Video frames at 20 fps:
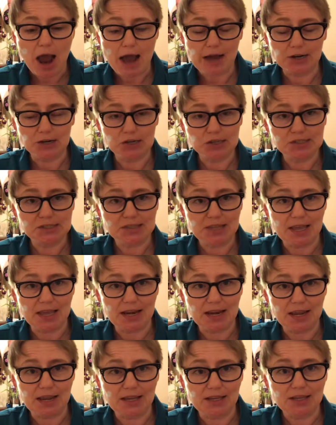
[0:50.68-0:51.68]

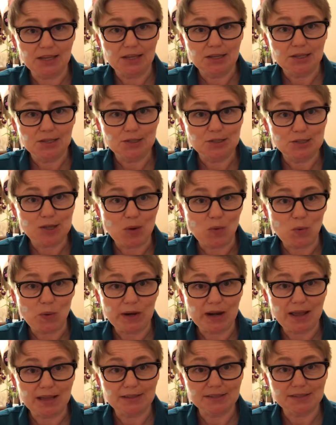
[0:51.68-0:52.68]
understanding
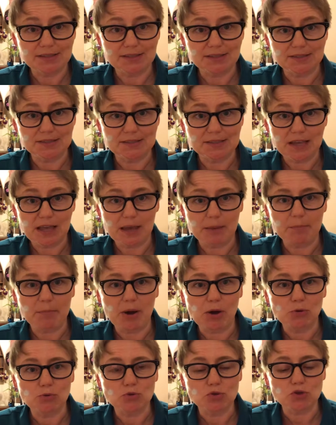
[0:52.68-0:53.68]
someone else's
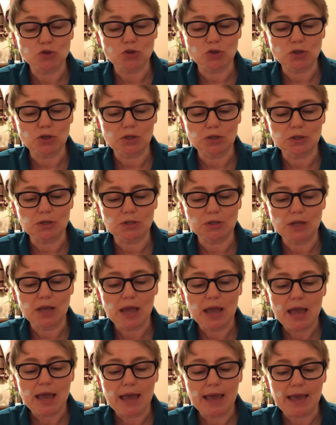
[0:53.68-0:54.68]
emotion,
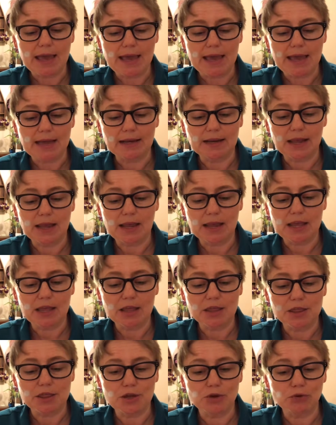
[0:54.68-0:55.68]
and
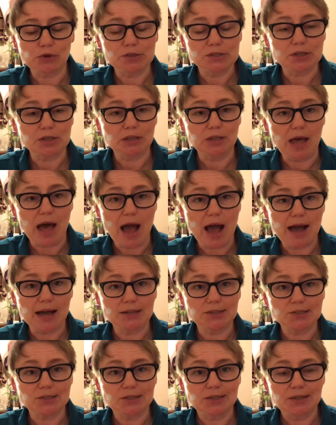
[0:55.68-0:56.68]
there is a
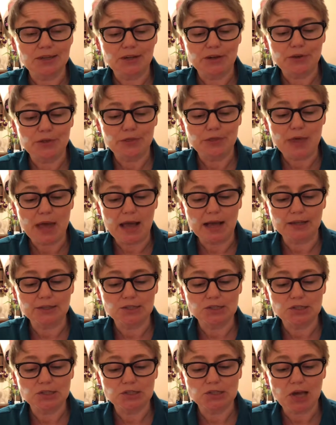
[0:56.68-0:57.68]
lot
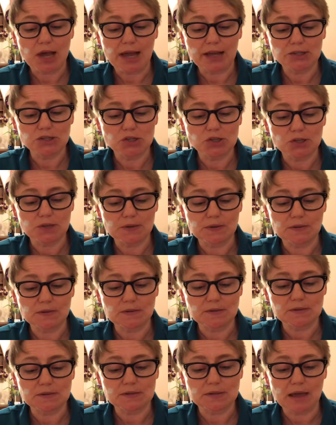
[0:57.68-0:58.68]
that
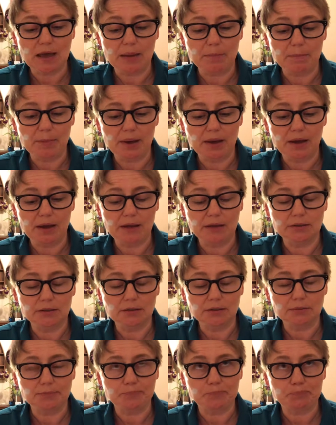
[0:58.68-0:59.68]
touches
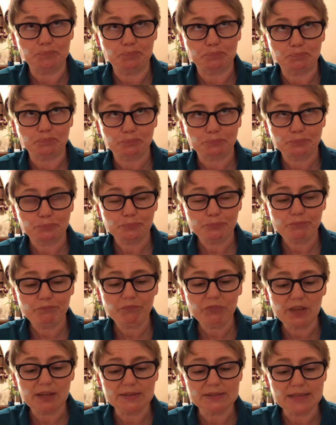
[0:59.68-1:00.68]
upon
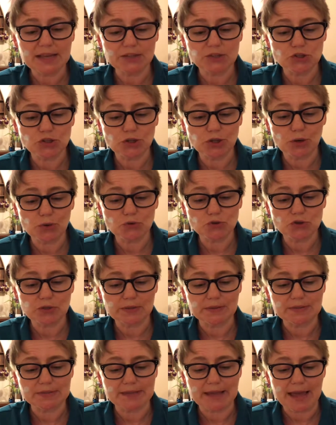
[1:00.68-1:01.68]
such
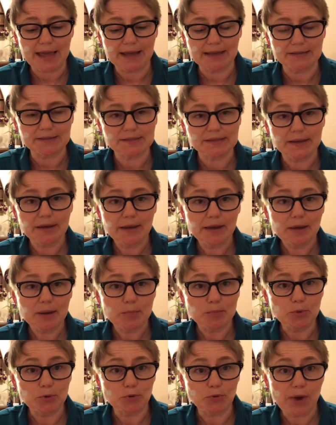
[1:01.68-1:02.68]
notions as
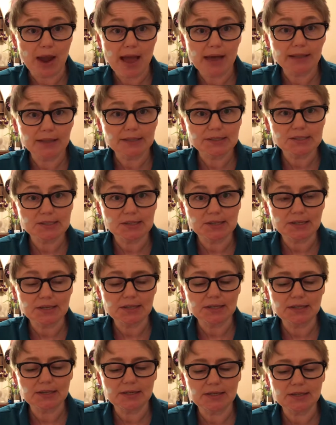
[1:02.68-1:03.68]

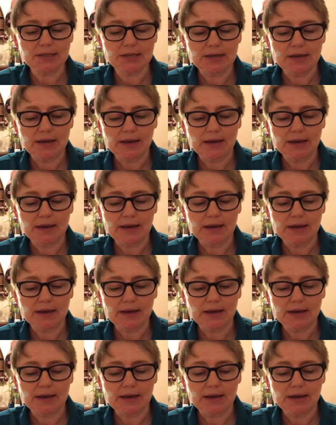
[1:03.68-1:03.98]
morality,